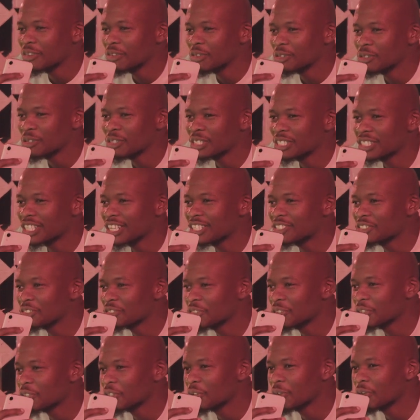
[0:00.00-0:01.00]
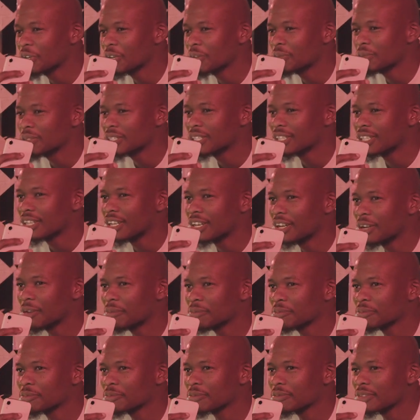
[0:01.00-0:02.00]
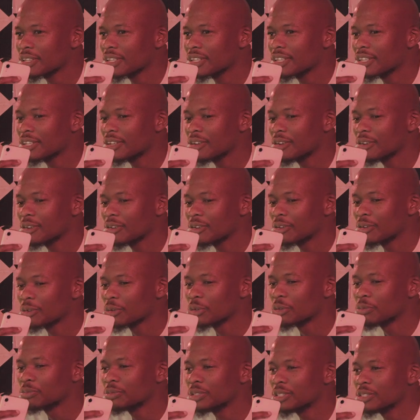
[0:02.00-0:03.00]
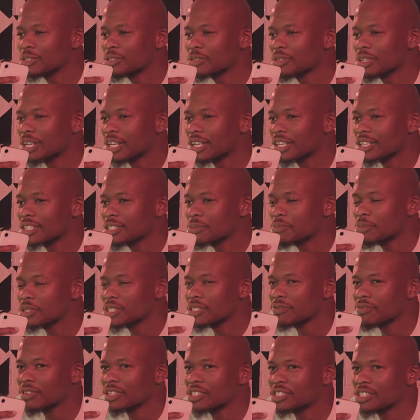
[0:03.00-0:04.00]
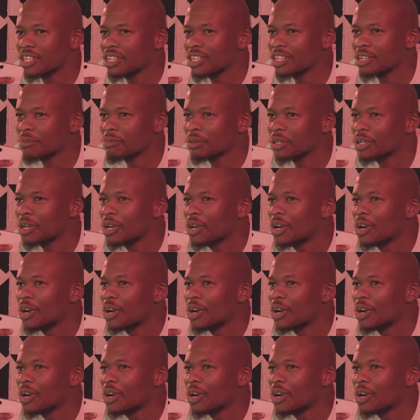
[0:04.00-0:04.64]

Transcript: know you said you don't want to be grouped into like a specific genre, but